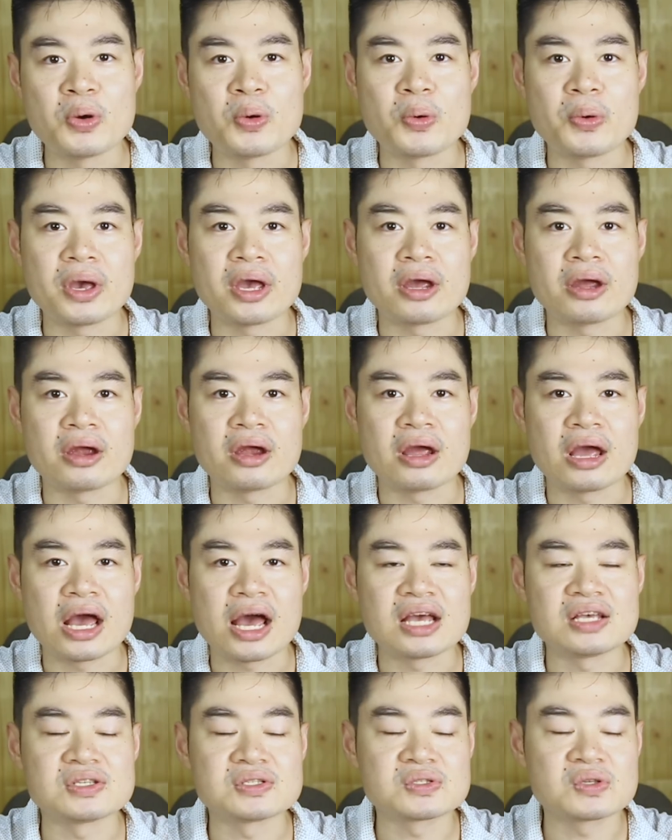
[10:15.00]
where
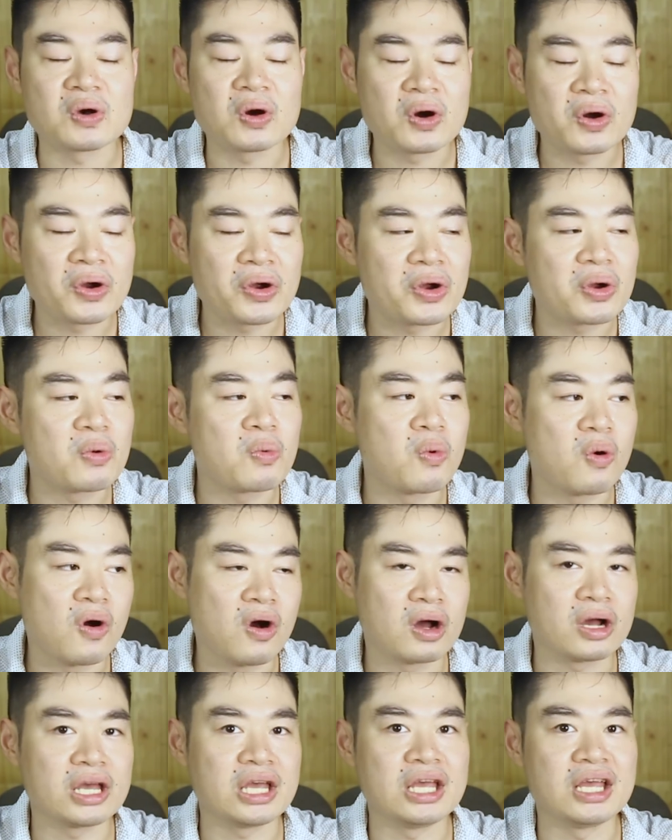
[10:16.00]
I saw her
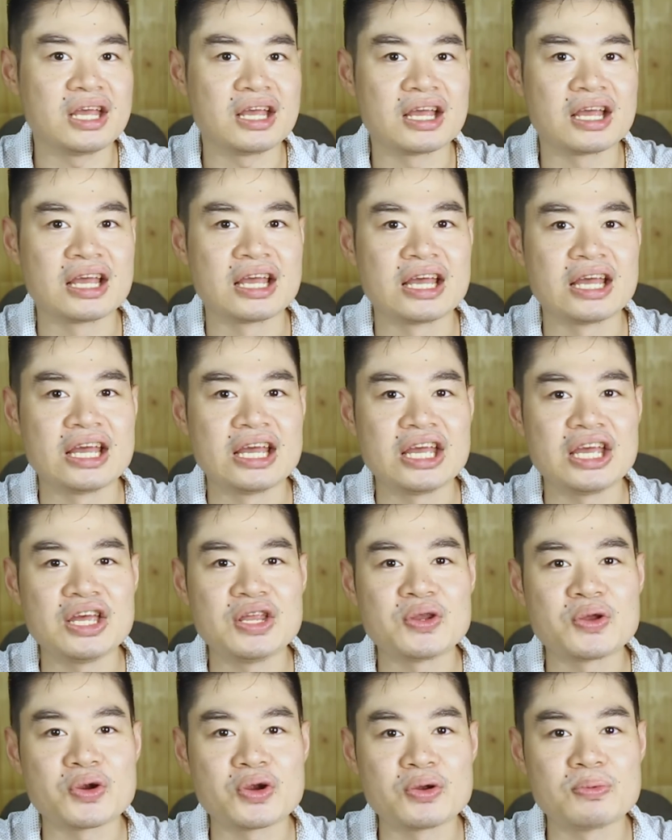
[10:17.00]
walking
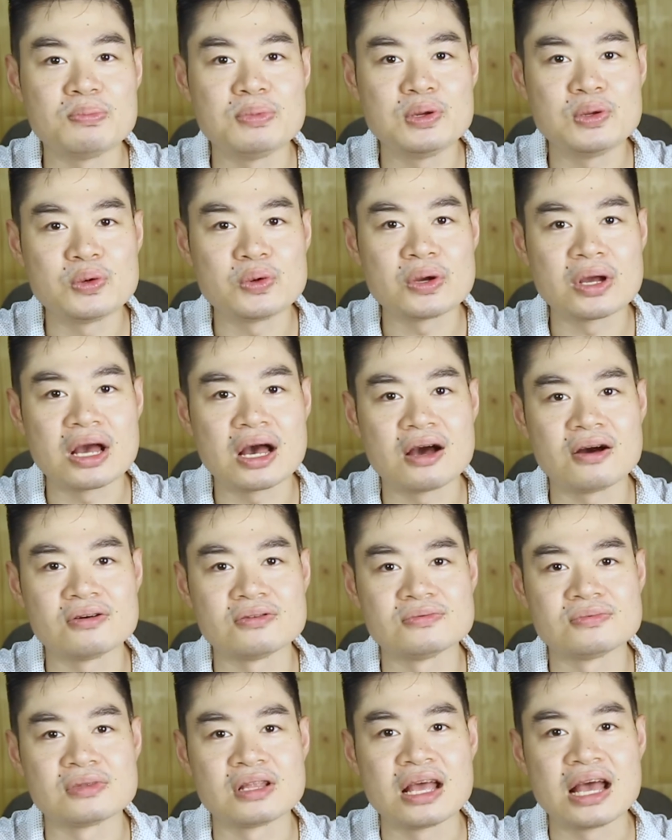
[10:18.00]
in her blue
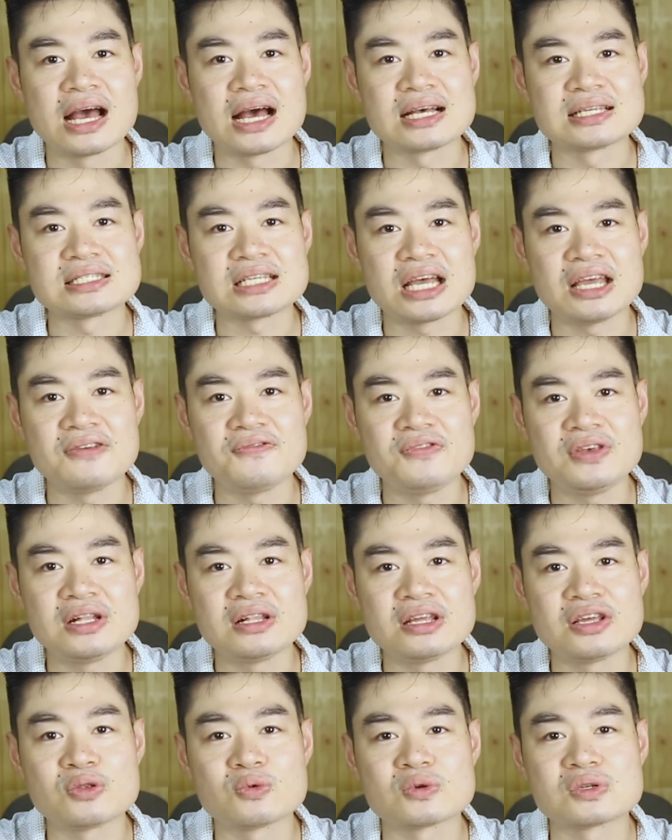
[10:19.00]
gown as I
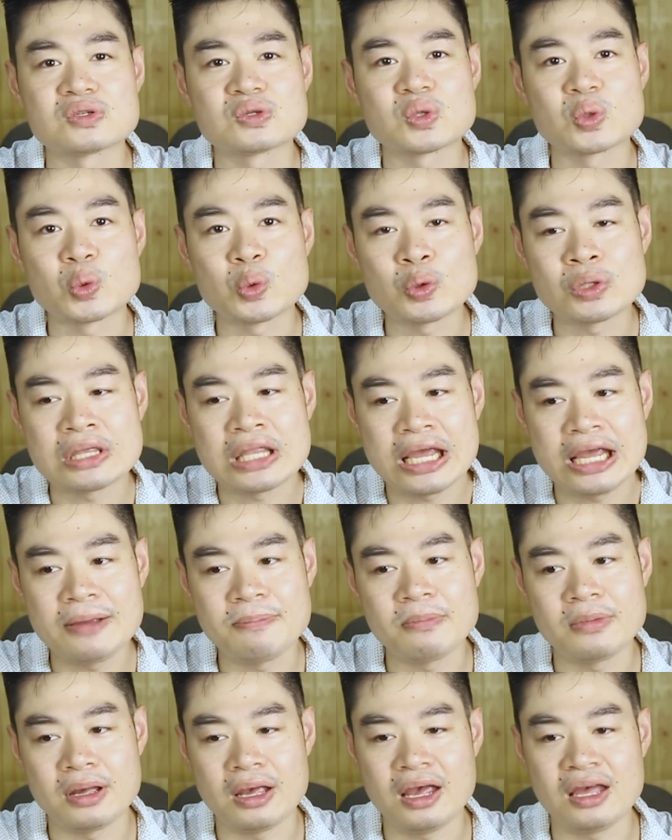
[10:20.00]
feel it was too
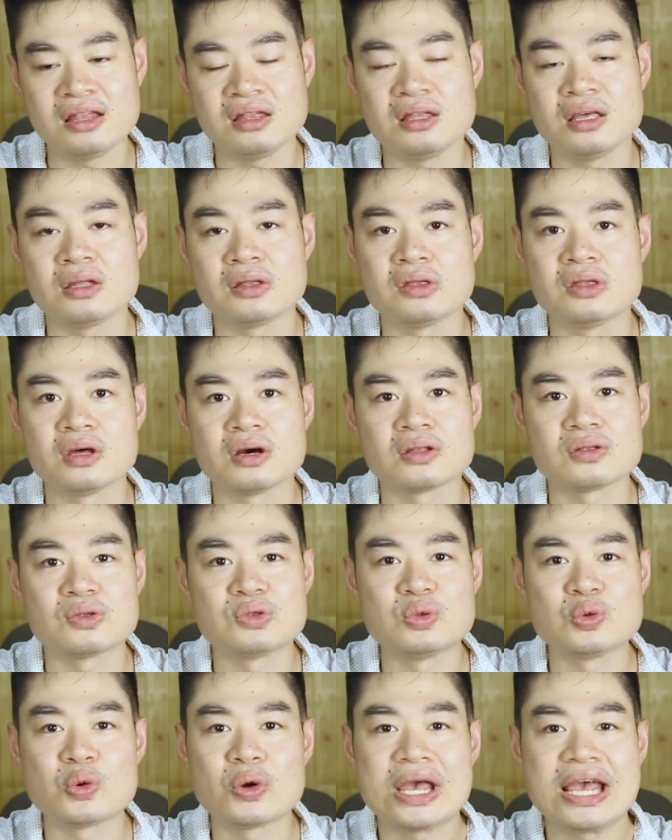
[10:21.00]
tame and did not
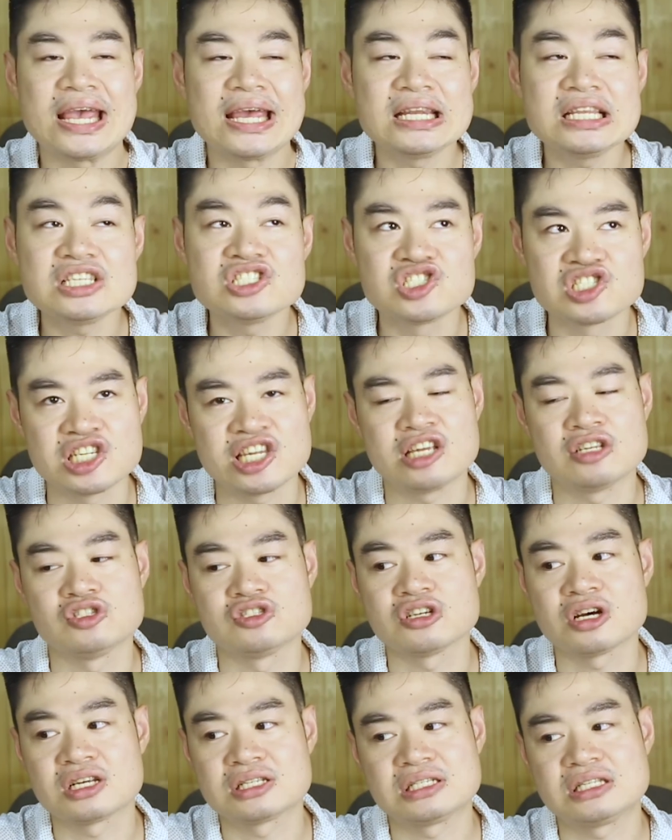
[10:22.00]
do any
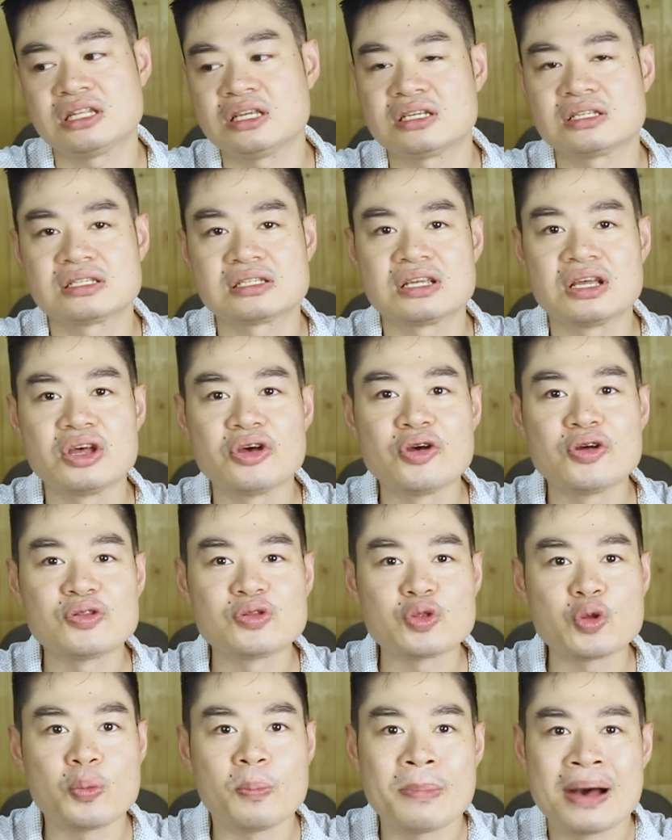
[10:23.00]
justice
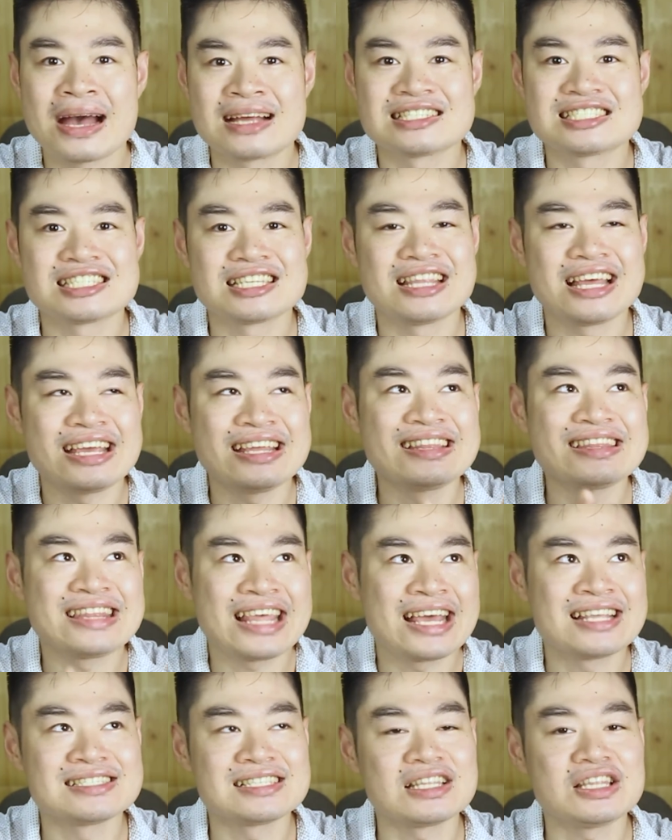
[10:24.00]
to match the
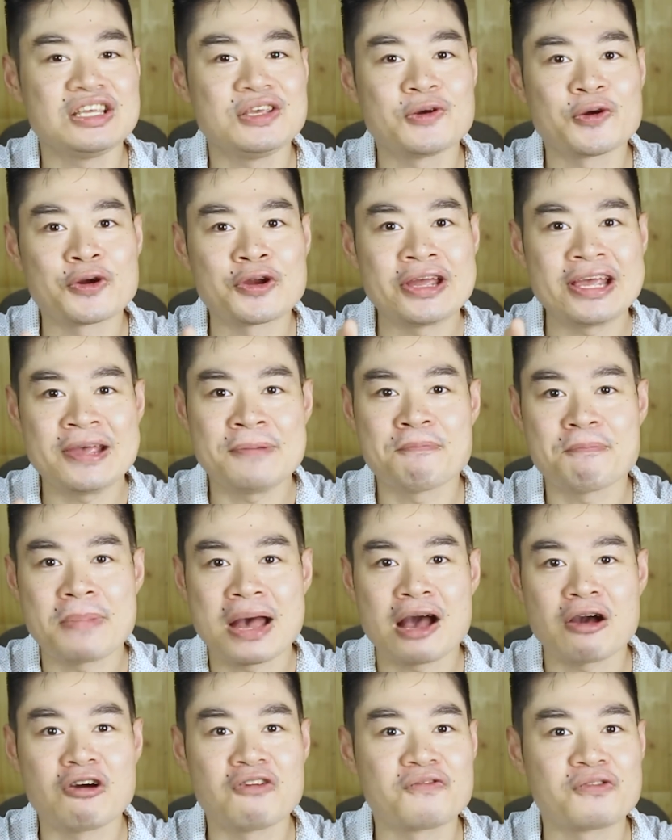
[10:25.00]
intensity or
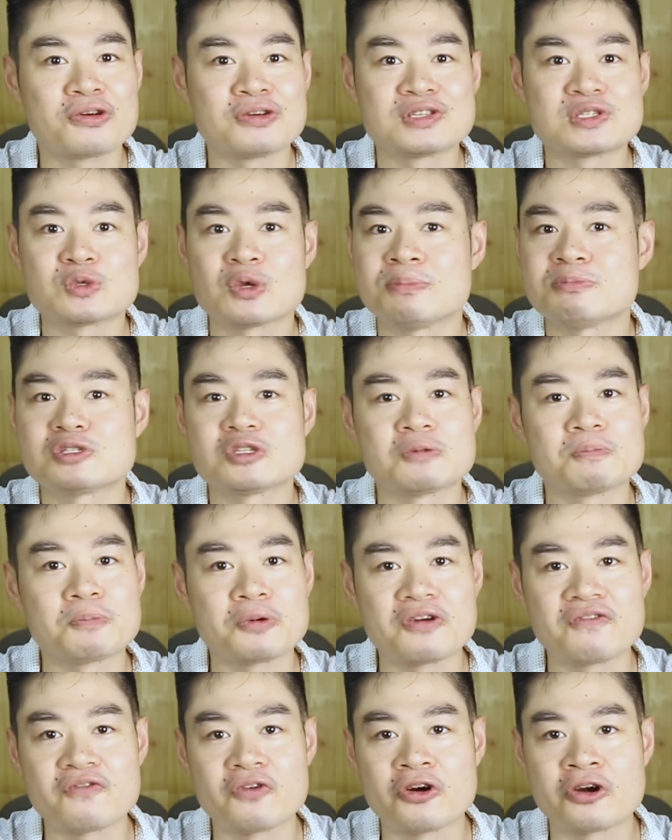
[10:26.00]
impact of her swimsuit
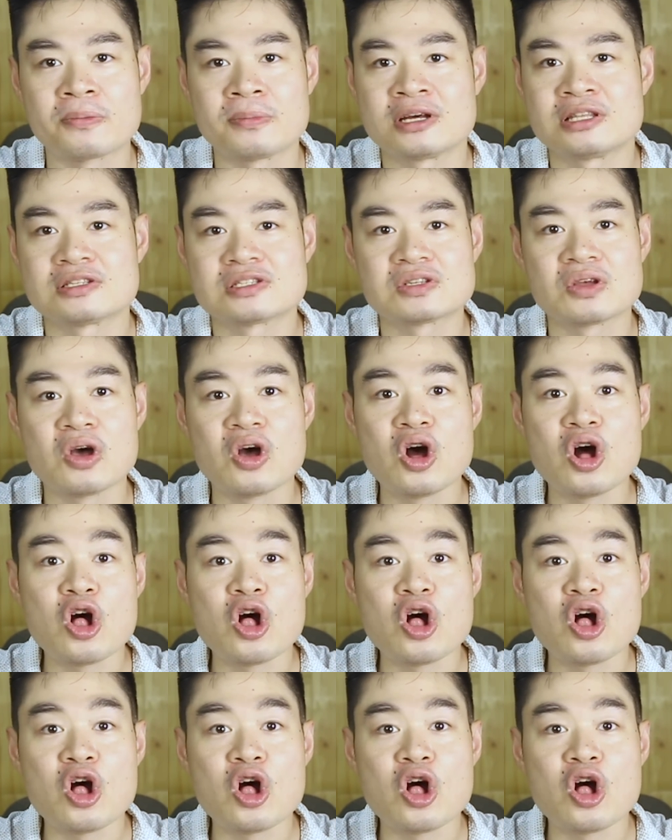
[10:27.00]
performance.